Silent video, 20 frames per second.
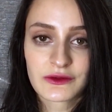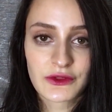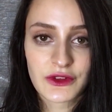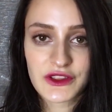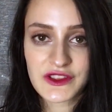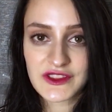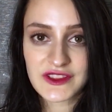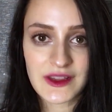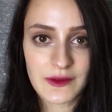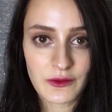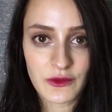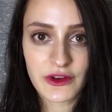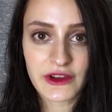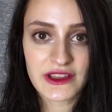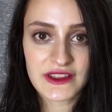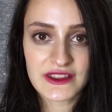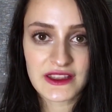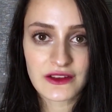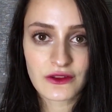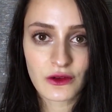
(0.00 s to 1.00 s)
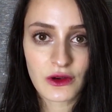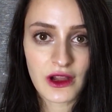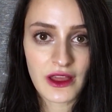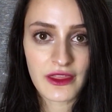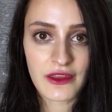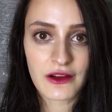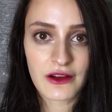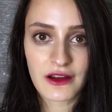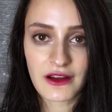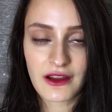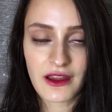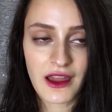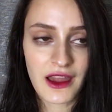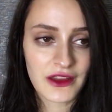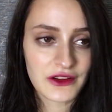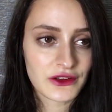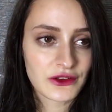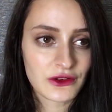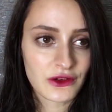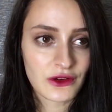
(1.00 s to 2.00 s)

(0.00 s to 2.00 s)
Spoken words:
for some reason or other, I don't